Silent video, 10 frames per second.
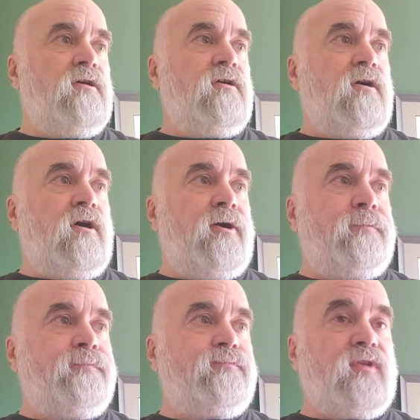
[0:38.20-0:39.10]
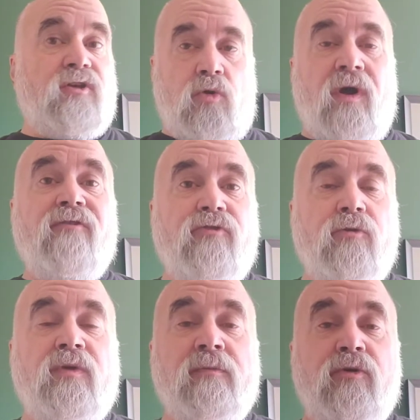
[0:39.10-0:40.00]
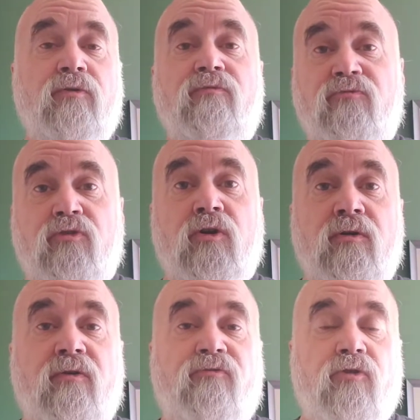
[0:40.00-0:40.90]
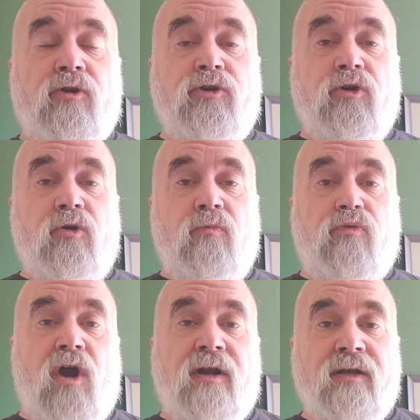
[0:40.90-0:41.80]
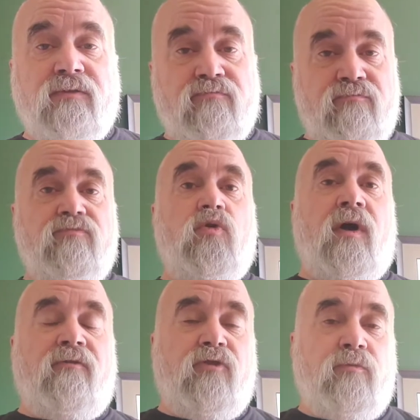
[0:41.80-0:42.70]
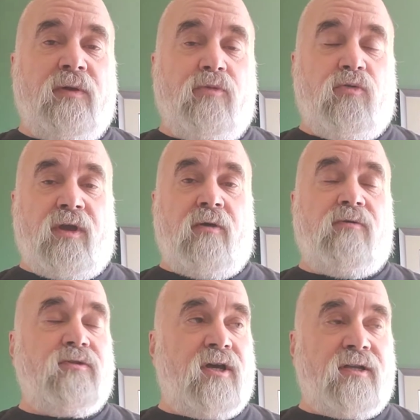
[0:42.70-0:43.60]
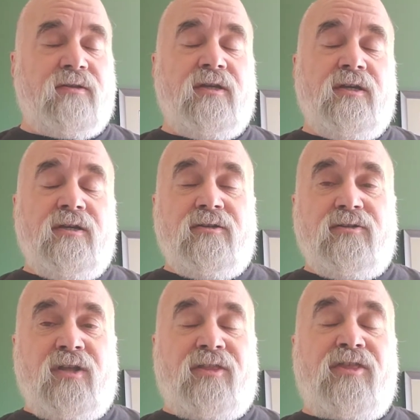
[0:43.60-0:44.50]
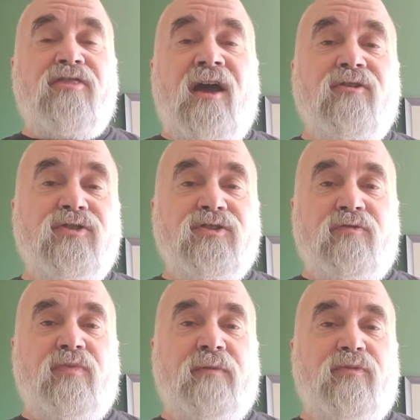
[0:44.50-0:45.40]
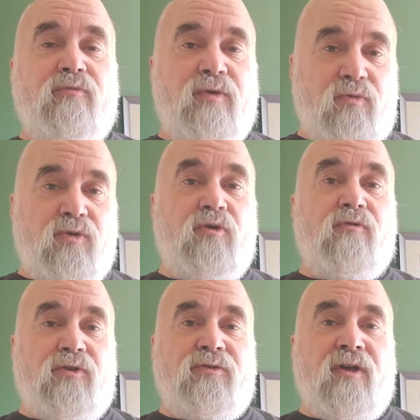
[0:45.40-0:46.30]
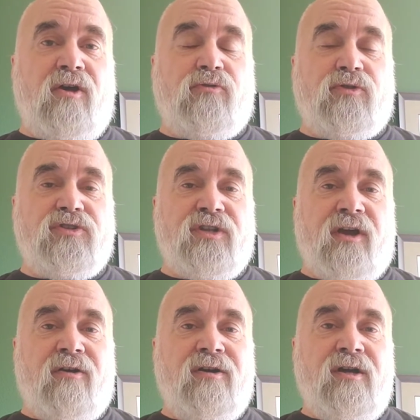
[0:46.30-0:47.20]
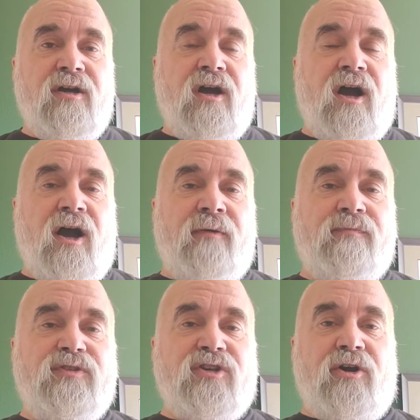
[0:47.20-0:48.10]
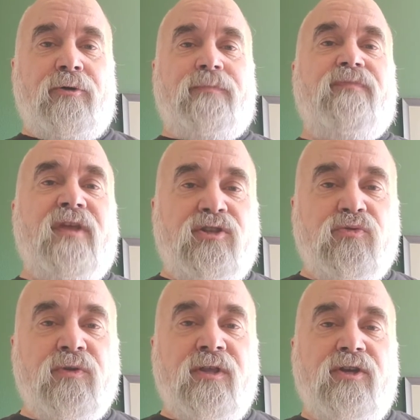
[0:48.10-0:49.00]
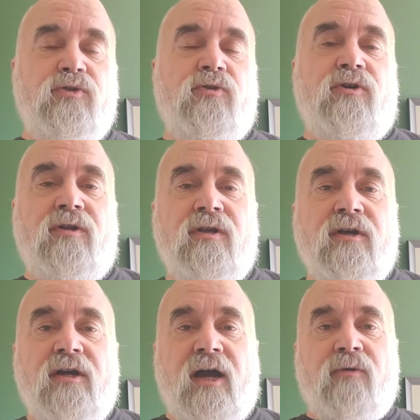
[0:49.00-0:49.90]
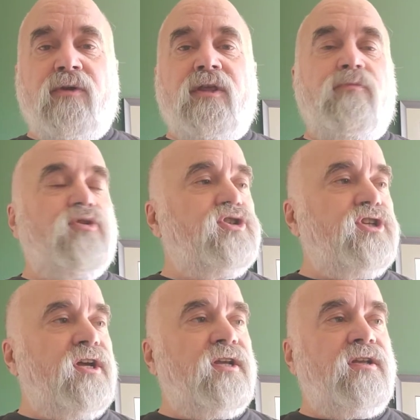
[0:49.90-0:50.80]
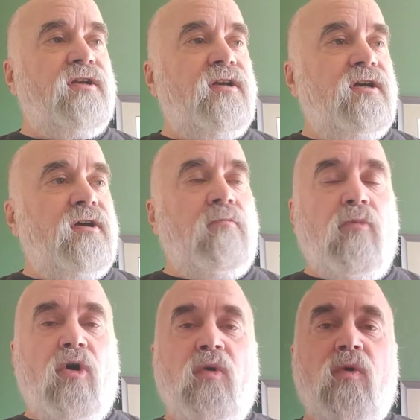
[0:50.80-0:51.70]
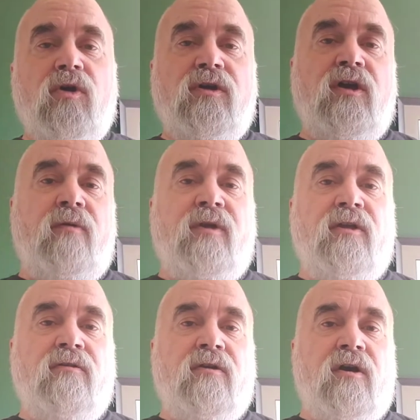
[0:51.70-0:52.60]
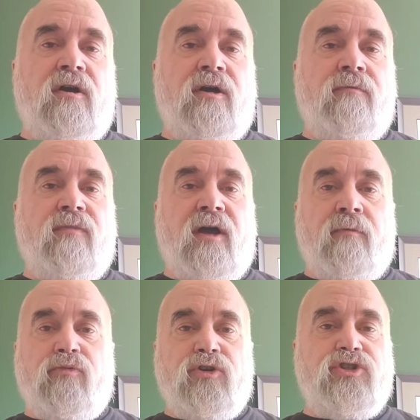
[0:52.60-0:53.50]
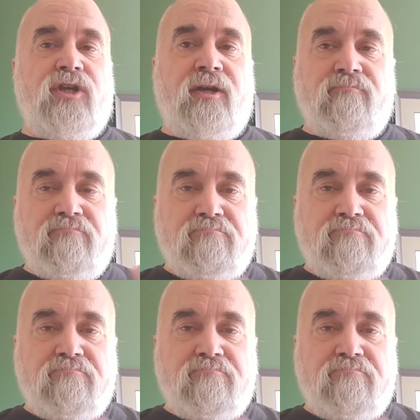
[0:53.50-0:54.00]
quite a few people for a new product. Quite a few people, not the thousands of people, but we're over in the hundreds now. So it's really cool. I really appreciate it. More work coming. I appreciate